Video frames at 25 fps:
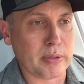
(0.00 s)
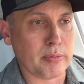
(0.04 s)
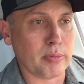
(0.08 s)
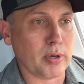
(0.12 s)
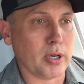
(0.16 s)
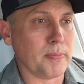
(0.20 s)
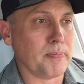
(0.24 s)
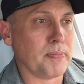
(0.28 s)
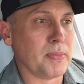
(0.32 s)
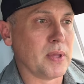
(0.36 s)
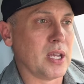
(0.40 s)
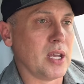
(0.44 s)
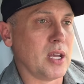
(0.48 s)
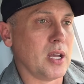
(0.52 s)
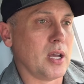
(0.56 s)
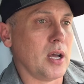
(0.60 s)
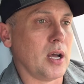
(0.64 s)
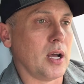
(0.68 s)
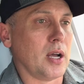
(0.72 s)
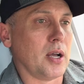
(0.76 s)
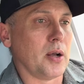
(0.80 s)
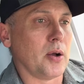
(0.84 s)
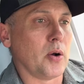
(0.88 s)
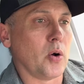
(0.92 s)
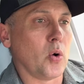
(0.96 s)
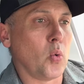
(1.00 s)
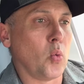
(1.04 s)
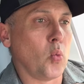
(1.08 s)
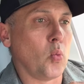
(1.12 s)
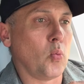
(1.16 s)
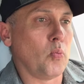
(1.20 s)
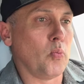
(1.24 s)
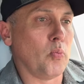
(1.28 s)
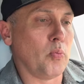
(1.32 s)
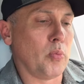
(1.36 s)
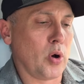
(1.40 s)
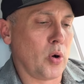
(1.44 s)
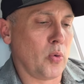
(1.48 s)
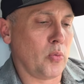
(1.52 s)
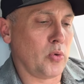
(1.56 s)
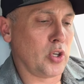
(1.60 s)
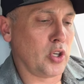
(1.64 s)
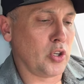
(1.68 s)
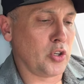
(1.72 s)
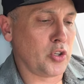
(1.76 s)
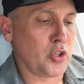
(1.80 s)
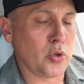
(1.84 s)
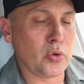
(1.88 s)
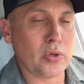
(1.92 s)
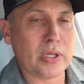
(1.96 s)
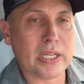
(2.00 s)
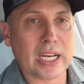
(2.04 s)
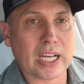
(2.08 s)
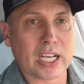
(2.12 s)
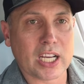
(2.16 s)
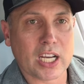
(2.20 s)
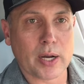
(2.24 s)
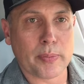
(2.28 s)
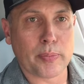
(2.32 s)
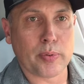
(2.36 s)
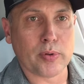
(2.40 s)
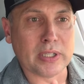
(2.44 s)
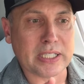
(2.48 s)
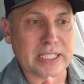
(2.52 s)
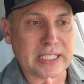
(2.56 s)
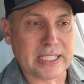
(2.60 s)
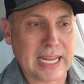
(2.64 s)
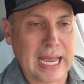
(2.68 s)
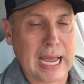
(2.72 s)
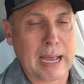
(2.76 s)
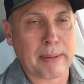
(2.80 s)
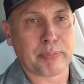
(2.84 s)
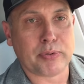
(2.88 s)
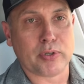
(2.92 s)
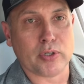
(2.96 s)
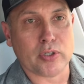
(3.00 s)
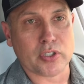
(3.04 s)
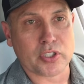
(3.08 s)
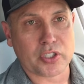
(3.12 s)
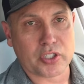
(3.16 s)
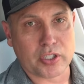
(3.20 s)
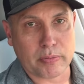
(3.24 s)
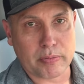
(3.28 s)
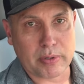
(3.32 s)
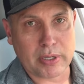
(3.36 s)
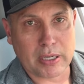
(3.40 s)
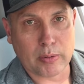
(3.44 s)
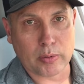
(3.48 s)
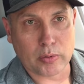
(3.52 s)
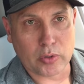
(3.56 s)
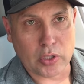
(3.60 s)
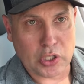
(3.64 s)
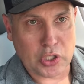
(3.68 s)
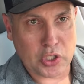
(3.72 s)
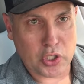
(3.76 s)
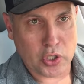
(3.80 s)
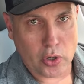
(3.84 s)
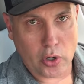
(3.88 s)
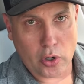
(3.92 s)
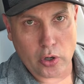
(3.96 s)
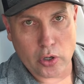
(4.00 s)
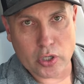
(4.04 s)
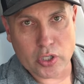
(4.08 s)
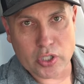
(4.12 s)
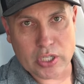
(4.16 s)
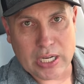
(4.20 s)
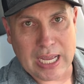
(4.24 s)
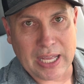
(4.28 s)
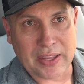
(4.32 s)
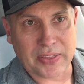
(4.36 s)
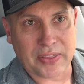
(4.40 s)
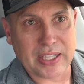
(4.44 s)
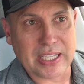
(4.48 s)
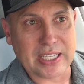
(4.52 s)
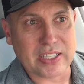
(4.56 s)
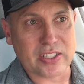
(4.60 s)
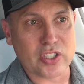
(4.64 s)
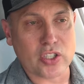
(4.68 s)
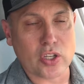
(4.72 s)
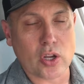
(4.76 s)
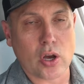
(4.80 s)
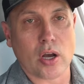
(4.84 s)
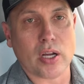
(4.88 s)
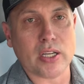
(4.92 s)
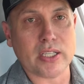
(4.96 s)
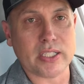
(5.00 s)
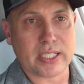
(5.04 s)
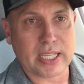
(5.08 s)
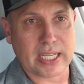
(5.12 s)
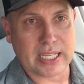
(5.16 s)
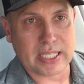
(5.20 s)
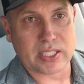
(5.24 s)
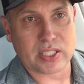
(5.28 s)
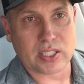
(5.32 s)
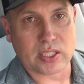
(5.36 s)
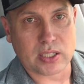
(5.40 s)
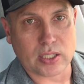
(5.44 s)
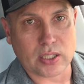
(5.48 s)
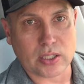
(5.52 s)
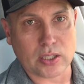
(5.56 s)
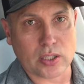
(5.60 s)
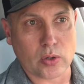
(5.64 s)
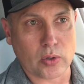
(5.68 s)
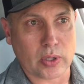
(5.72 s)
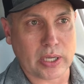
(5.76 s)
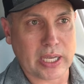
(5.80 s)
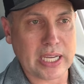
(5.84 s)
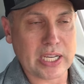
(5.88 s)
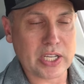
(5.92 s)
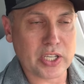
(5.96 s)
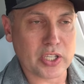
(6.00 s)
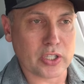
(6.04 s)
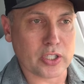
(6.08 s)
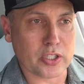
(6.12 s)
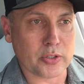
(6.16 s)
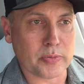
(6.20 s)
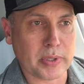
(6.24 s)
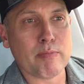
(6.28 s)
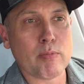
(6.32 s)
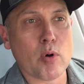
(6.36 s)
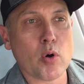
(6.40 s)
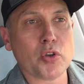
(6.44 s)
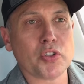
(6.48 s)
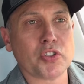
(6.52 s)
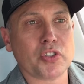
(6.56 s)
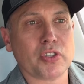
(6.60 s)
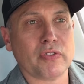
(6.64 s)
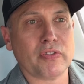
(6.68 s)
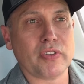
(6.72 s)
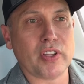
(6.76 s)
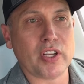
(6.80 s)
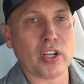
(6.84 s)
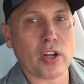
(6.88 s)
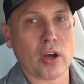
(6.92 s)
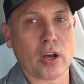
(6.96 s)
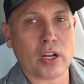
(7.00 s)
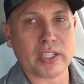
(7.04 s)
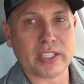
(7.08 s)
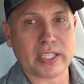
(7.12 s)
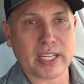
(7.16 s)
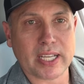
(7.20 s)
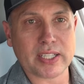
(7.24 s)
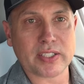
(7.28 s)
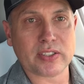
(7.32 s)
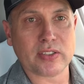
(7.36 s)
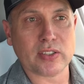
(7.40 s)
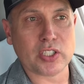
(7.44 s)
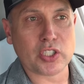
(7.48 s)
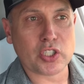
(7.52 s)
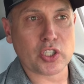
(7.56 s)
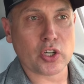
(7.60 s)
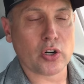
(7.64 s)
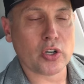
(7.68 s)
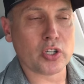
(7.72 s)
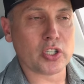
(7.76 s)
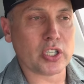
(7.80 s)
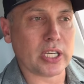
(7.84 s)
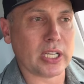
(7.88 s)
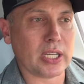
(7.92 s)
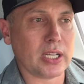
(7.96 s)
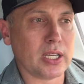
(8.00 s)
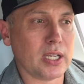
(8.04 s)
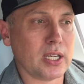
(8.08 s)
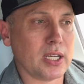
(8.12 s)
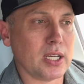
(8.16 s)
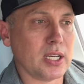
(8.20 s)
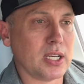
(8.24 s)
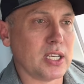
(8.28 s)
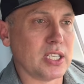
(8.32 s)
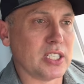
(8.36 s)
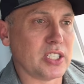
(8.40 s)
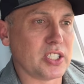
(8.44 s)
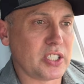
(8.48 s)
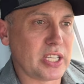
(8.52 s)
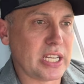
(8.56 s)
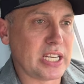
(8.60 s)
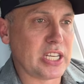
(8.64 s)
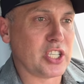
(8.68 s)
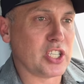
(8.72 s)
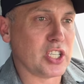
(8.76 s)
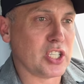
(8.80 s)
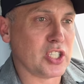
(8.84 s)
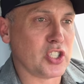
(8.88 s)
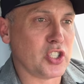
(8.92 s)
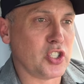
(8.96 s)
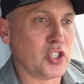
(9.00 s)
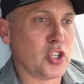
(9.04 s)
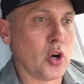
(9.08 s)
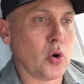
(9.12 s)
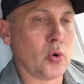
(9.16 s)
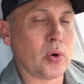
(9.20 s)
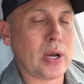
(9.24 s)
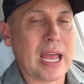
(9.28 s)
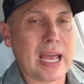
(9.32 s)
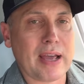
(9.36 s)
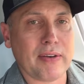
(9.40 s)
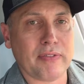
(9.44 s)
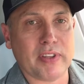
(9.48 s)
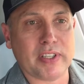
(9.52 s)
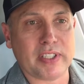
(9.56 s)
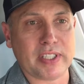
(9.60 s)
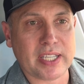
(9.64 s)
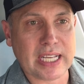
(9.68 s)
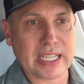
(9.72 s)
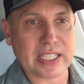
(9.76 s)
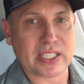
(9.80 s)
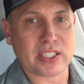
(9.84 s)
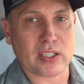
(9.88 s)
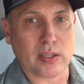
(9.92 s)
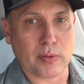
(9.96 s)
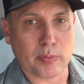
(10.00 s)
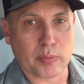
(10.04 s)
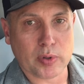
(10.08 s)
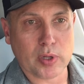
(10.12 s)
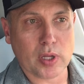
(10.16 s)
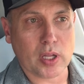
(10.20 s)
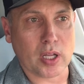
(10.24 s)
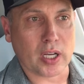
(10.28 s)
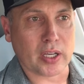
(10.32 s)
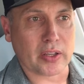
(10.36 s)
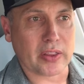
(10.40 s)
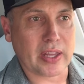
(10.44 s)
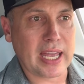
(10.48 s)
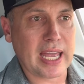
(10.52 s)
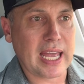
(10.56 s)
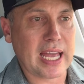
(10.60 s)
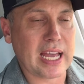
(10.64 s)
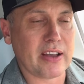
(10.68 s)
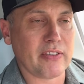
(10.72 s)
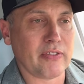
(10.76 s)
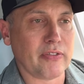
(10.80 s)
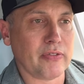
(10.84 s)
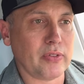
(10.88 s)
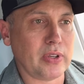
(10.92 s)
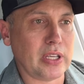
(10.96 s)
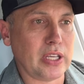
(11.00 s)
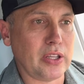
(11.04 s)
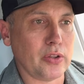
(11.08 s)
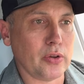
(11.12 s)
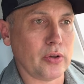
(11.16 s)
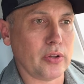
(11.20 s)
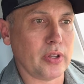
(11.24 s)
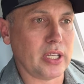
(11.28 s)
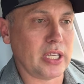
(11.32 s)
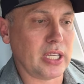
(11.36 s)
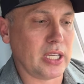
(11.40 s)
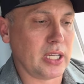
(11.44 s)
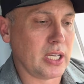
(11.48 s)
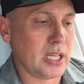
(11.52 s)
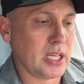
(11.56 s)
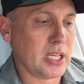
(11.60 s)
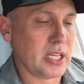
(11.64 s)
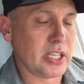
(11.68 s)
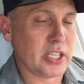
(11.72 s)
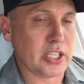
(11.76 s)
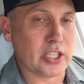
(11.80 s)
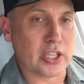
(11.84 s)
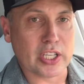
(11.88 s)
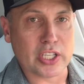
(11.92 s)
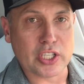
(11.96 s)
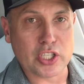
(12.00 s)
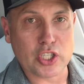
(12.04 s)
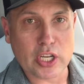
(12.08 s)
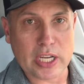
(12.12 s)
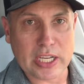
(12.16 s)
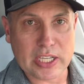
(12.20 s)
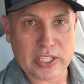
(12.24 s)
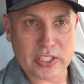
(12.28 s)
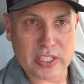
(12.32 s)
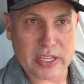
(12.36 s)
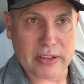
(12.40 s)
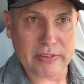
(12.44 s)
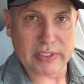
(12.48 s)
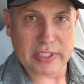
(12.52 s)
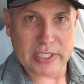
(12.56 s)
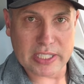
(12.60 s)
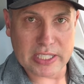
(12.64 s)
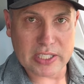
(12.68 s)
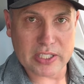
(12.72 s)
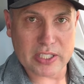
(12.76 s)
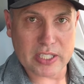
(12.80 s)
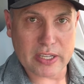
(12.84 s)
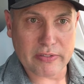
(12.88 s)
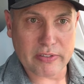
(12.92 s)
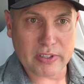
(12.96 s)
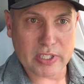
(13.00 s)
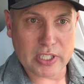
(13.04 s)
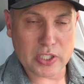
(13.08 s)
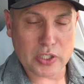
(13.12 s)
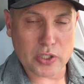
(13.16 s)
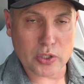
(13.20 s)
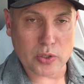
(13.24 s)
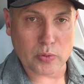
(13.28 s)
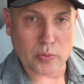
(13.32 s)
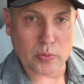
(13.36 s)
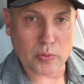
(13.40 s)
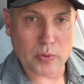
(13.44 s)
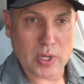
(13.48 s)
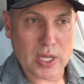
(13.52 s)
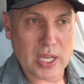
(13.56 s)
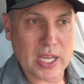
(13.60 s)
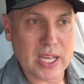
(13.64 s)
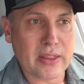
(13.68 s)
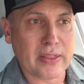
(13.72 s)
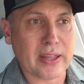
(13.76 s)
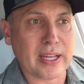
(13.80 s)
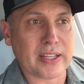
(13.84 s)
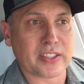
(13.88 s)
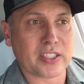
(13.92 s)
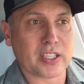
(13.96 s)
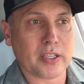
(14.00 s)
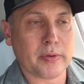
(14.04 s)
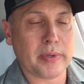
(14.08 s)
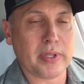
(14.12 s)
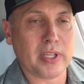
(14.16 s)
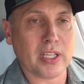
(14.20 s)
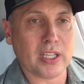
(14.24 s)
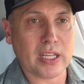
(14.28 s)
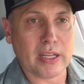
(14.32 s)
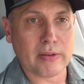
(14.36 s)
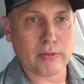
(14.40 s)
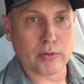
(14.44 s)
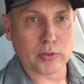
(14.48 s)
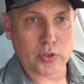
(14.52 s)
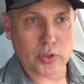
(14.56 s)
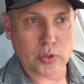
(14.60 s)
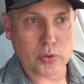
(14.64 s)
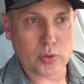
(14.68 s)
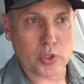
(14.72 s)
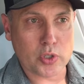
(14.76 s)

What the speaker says: But But you do need a couple adapters to be able to charge at these non-Tesla locations. Most of the non-Tesla charging stations don't have the Tesla plug. They have either the J1772, that's going to be the level 2